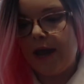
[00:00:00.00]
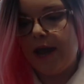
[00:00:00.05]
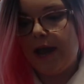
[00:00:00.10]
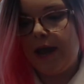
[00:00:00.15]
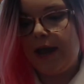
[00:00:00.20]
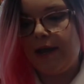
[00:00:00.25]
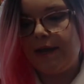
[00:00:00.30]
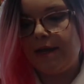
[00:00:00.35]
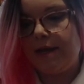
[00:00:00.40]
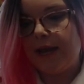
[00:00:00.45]

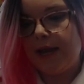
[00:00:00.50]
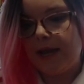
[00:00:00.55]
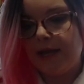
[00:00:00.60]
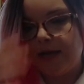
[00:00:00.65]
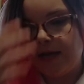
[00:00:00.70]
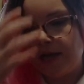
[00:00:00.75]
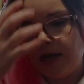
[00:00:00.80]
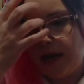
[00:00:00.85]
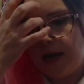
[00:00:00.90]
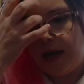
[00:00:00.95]
a
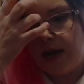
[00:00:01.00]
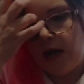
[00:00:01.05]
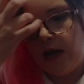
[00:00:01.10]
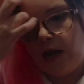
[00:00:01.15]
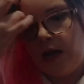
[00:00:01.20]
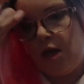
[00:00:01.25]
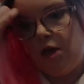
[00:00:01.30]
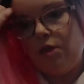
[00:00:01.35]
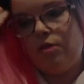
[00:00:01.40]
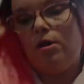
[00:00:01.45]
lady
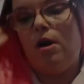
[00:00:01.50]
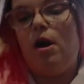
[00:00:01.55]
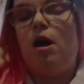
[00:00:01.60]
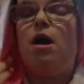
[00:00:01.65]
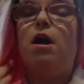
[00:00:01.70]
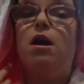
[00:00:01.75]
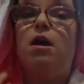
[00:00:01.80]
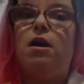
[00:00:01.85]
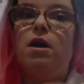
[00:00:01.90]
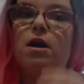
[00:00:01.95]

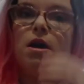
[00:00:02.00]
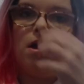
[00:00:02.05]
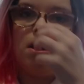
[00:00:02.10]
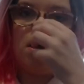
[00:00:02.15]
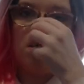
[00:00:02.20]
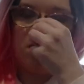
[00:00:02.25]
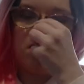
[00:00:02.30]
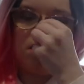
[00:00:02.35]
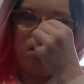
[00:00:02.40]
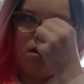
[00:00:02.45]
that,
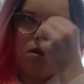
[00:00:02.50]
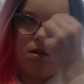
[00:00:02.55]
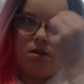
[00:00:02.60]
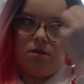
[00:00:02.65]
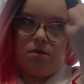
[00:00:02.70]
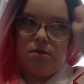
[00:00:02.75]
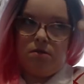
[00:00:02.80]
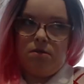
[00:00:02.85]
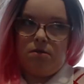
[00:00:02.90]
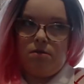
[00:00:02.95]

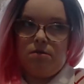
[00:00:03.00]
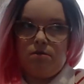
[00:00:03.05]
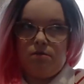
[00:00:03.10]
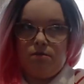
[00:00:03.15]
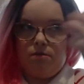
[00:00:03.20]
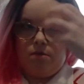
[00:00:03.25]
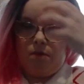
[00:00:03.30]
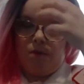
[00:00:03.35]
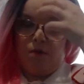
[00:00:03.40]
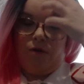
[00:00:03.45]

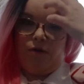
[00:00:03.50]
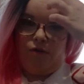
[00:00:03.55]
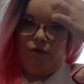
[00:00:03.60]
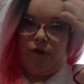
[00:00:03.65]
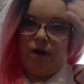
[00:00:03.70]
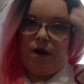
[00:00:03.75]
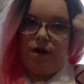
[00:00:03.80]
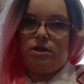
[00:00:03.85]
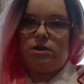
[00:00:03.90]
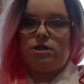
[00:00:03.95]
well, a
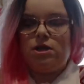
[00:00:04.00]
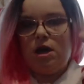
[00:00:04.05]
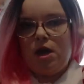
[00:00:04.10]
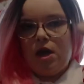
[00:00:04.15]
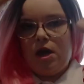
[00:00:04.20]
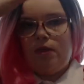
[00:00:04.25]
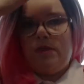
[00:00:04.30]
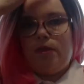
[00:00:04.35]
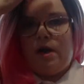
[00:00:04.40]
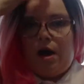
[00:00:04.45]
friend
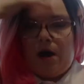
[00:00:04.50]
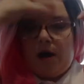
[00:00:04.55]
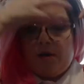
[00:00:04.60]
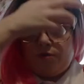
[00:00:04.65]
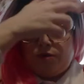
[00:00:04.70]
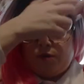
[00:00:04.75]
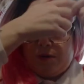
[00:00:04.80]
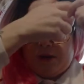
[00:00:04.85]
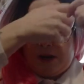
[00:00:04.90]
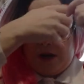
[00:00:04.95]
that I'm
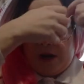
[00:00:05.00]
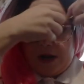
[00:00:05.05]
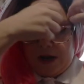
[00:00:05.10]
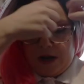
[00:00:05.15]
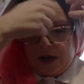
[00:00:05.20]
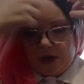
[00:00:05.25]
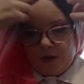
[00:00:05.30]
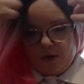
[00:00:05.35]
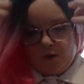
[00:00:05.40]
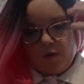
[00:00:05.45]
doing a
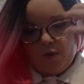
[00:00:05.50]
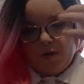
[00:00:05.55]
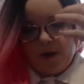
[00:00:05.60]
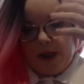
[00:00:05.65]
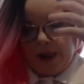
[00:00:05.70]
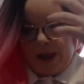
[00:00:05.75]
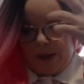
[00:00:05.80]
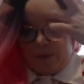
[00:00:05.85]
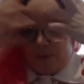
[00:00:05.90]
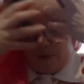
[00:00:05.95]
little
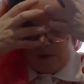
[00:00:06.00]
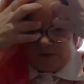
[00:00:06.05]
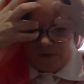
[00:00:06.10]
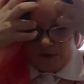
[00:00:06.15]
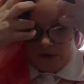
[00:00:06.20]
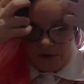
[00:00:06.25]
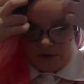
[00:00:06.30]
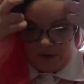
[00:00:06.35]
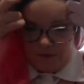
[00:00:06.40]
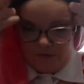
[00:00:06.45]
collab with,
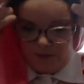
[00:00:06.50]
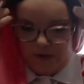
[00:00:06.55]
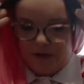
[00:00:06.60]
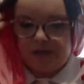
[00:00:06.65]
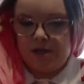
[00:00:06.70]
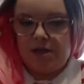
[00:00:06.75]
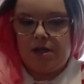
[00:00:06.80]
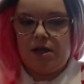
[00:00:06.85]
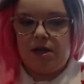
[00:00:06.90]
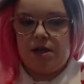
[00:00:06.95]
because I've
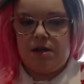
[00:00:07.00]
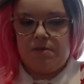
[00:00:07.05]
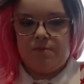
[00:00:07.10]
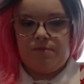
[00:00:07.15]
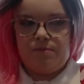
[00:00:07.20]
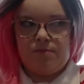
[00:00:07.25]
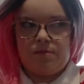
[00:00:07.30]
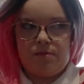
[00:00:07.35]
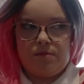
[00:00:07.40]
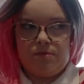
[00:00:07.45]
recently,
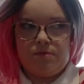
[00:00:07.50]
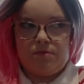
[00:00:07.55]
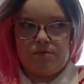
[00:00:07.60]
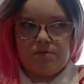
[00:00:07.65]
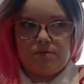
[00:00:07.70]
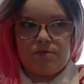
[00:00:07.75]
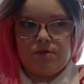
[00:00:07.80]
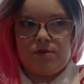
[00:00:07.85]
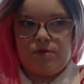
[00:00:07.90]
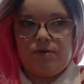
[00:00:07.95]

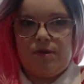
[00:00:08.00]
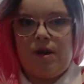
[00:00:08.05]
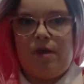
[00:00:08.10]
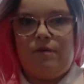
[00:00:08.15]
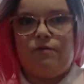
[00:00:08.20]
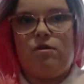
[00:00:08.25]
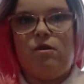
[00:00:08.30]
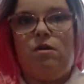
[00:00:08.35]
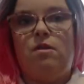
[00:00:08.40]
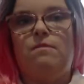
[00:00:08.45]
sorry,
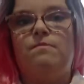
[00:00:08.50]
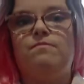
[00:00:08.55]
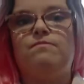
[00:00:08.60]
I've got